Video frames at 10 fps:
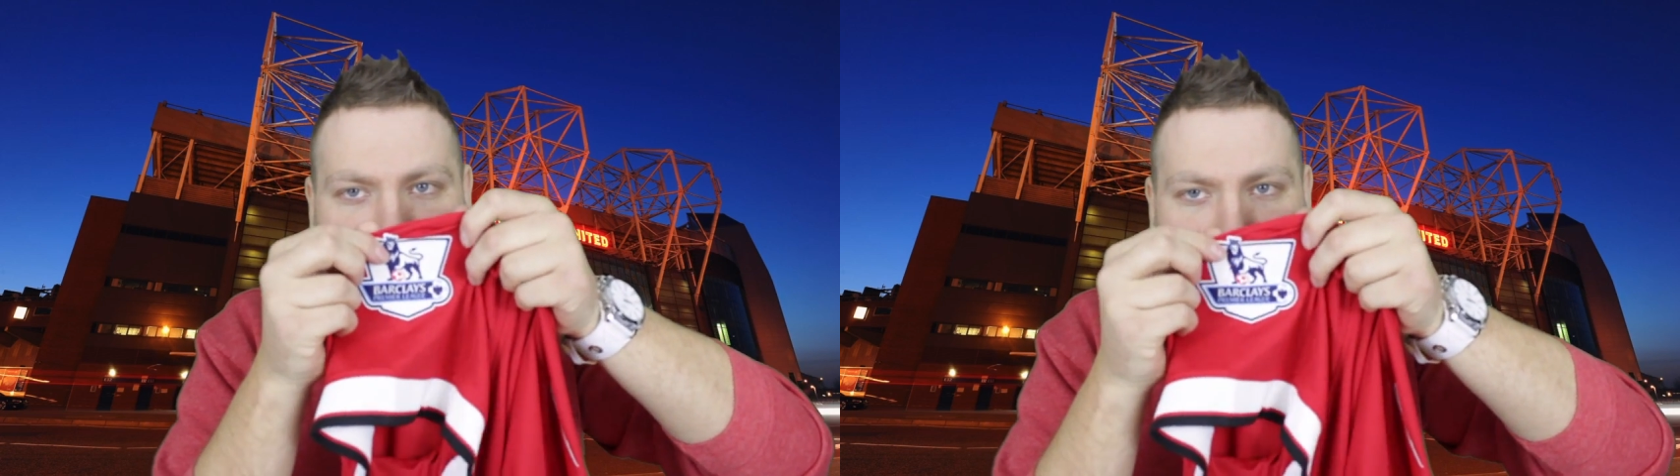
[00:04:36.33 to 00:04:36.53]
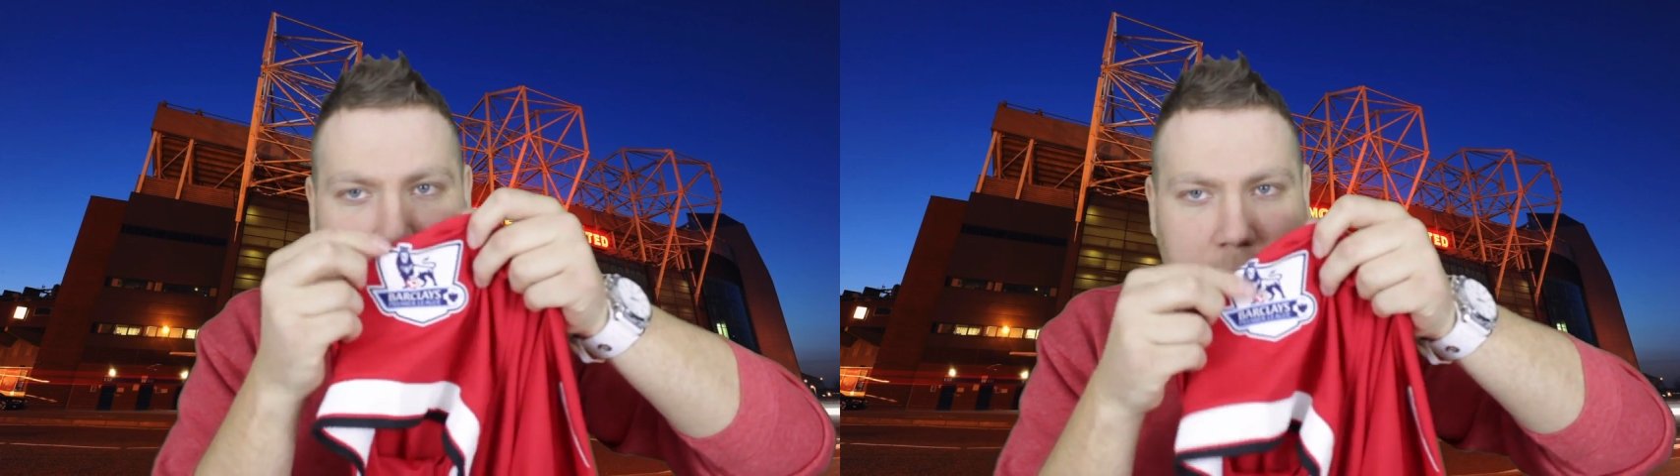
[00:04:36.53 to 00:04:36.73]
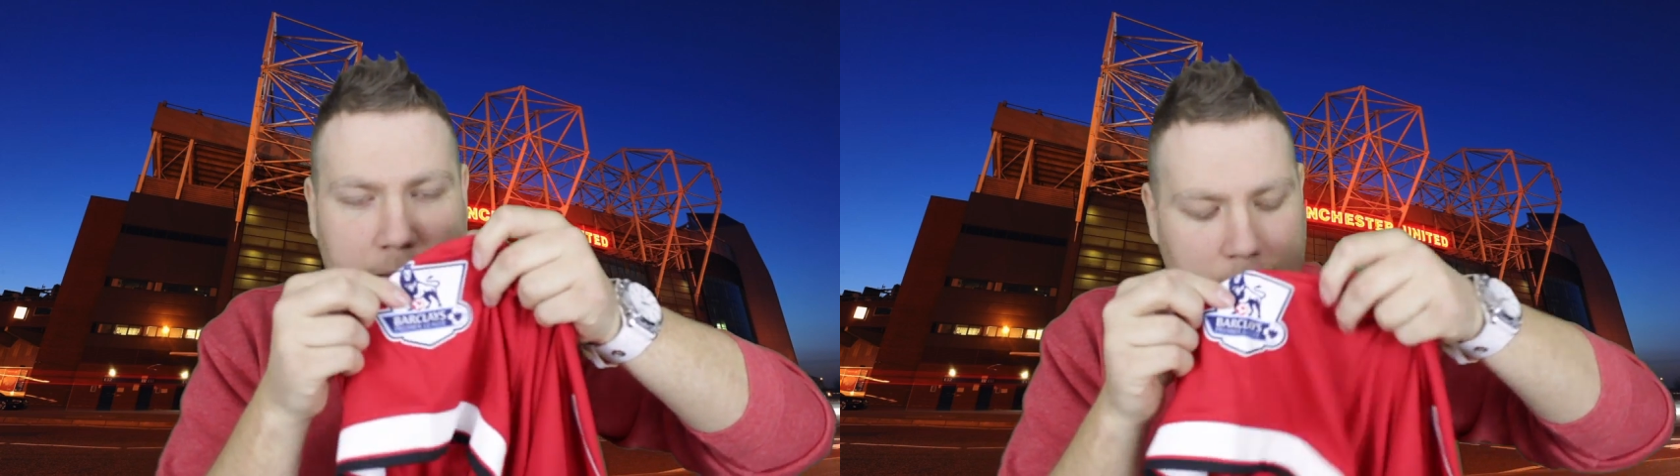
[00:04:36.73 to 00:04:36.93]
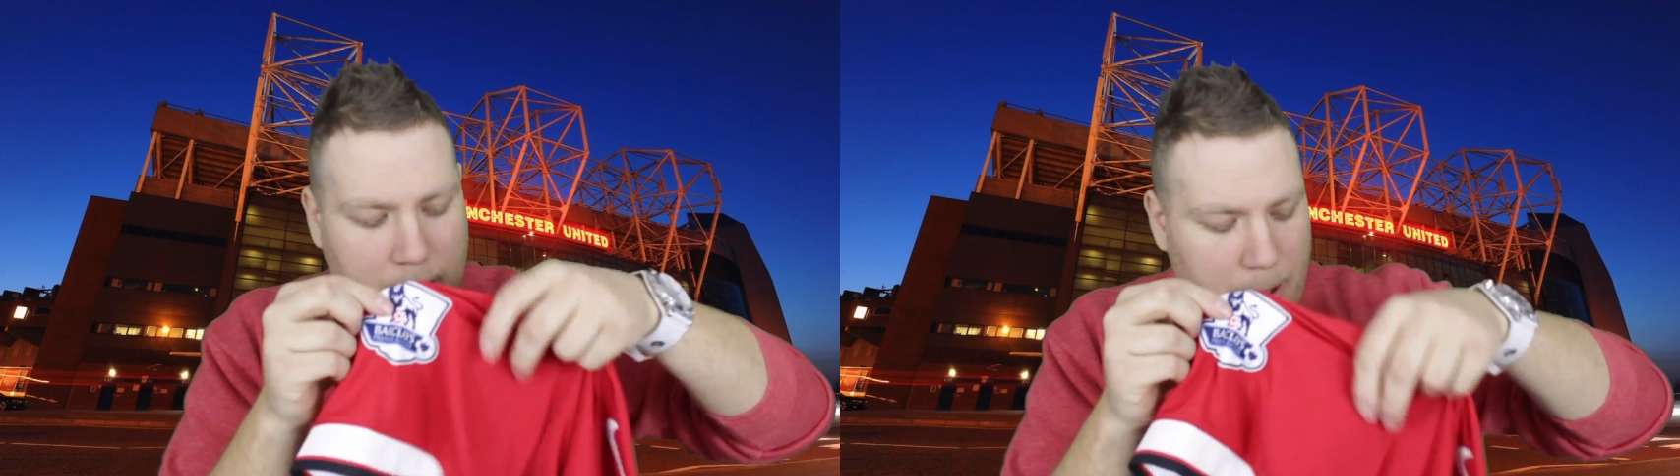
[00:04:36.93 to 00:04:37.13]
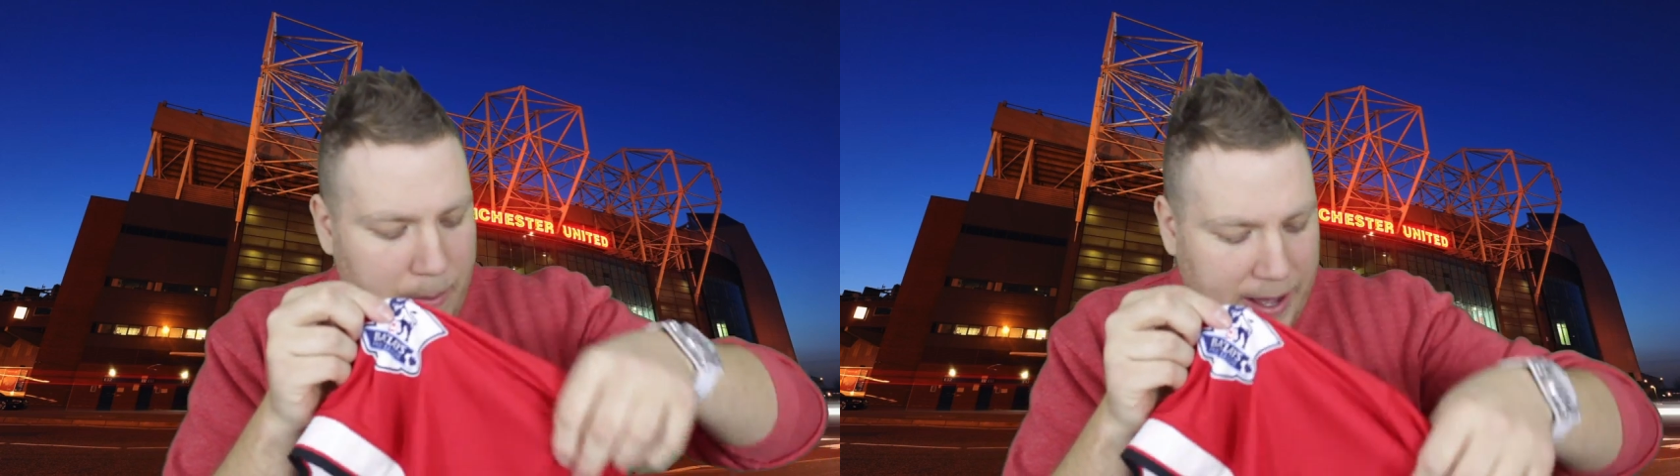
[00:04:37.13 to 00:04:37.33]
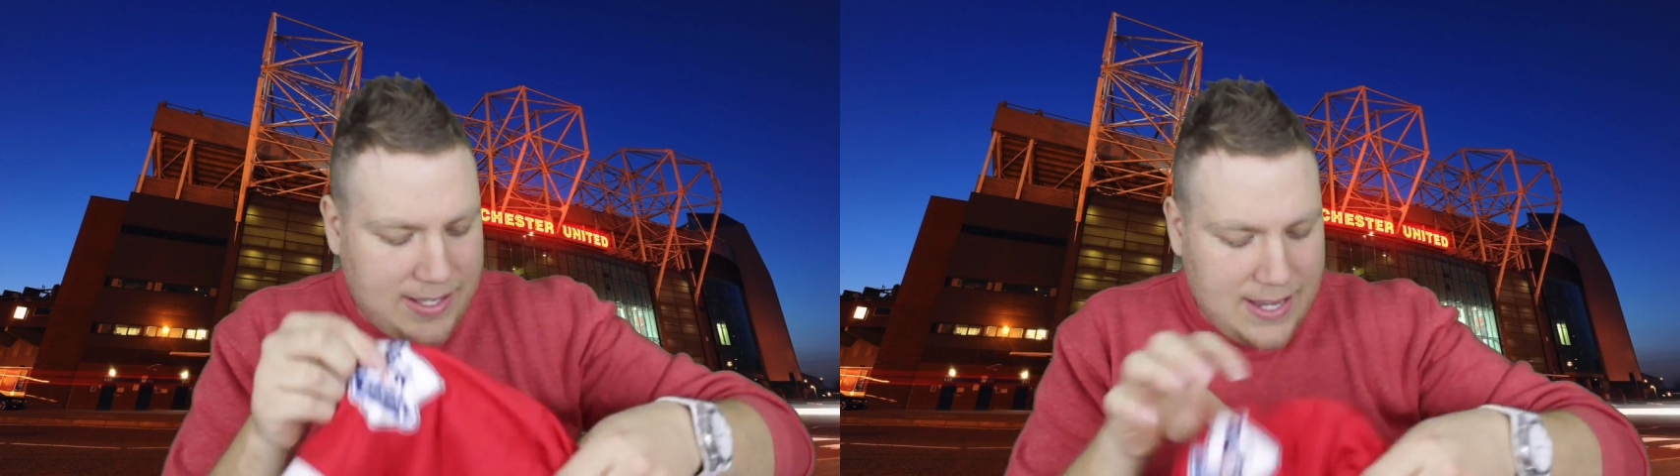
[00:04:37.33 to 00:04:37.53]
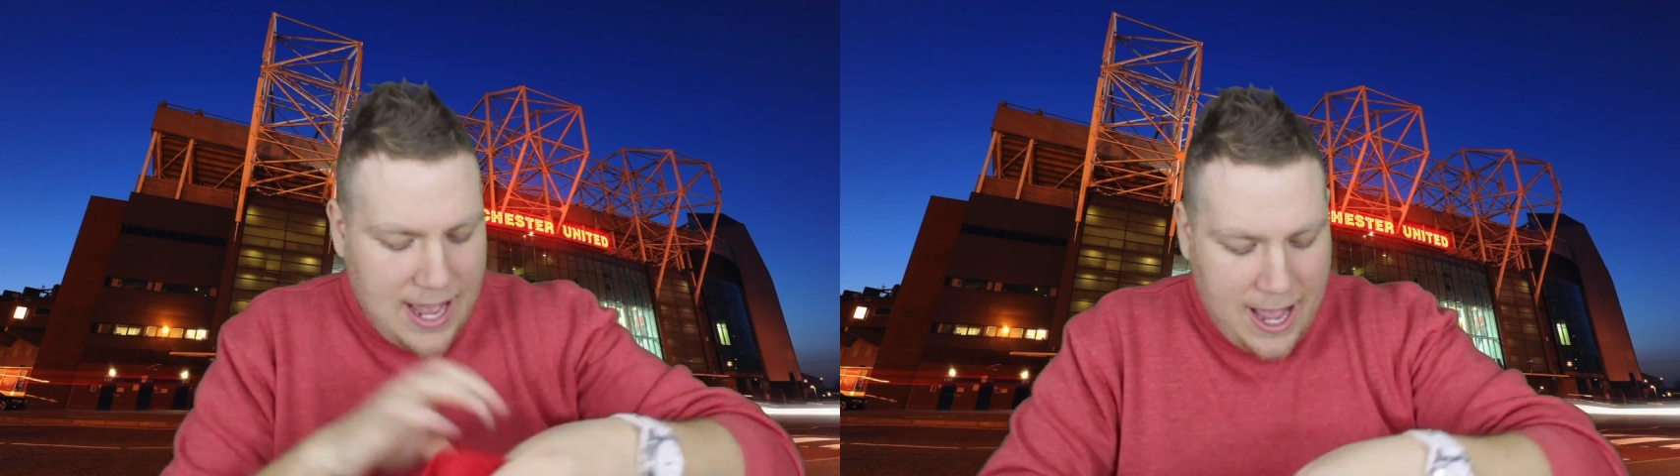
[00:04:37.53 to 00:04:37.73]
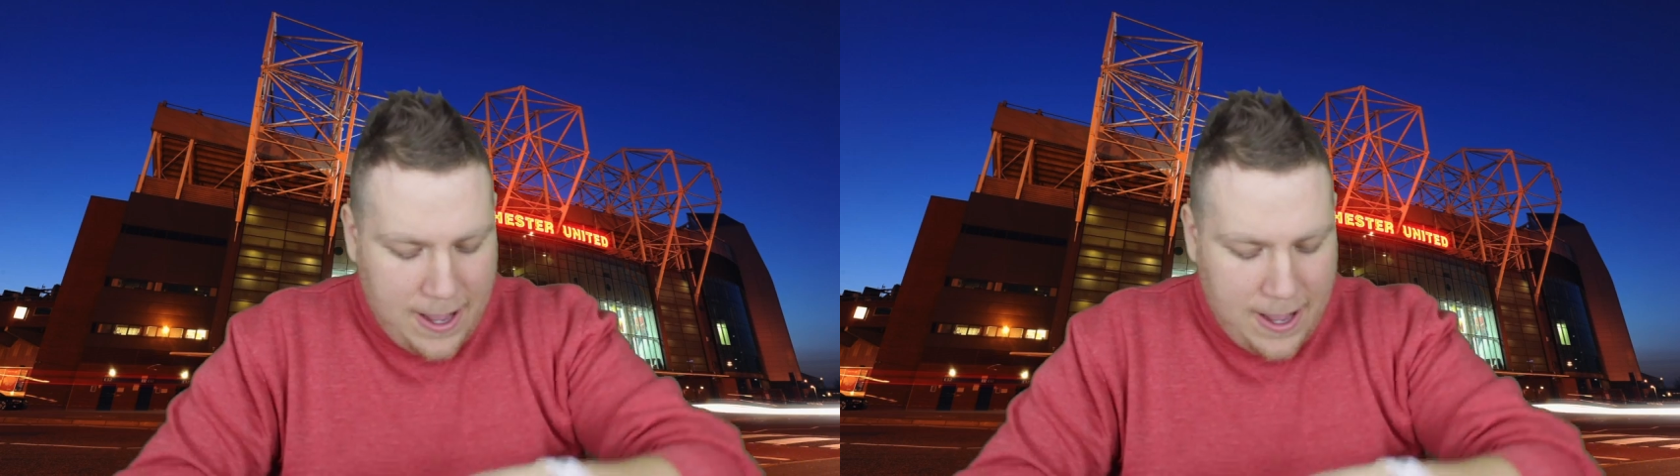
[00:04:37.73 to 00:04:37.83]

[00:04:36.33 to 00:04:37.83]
to be. But